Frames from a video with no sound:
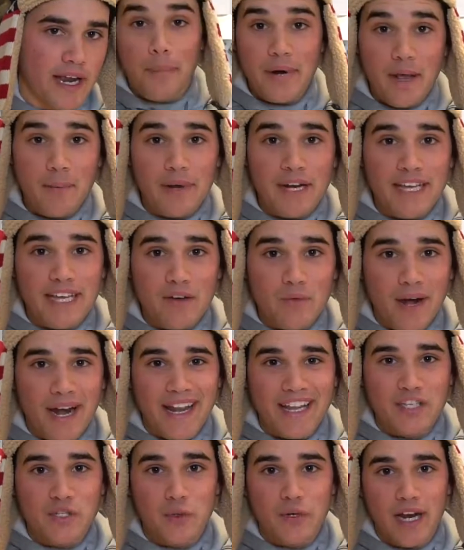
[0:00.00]
But I'm gonna get right
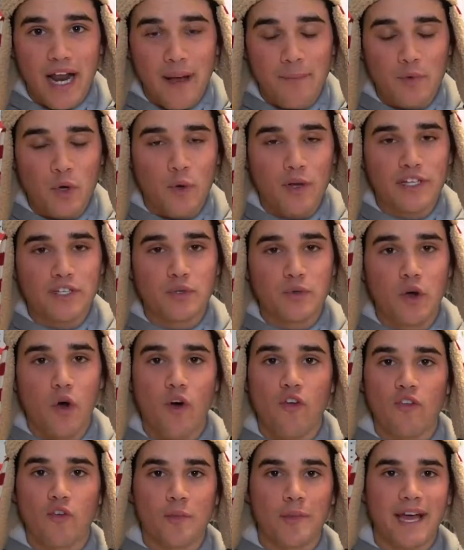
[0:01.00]
into it. I'm going to go
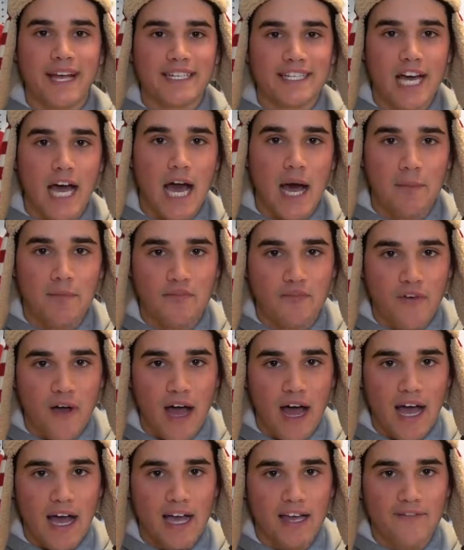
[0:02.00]
over my top
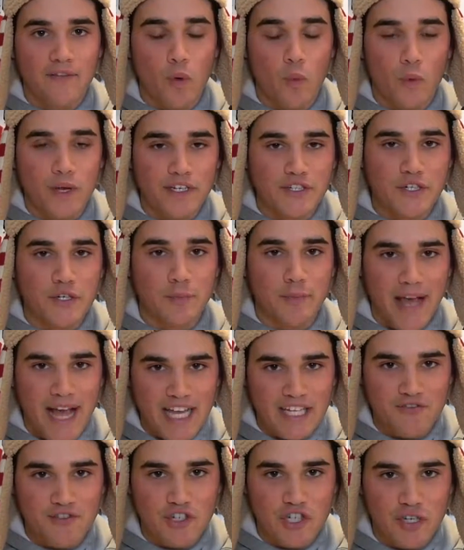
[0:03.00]
5 winter
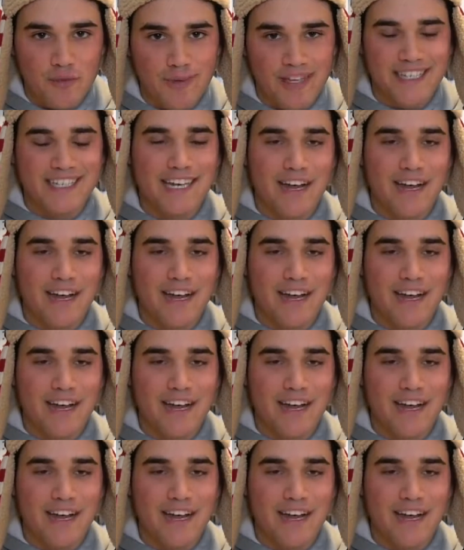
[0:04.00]
bass fishing baits.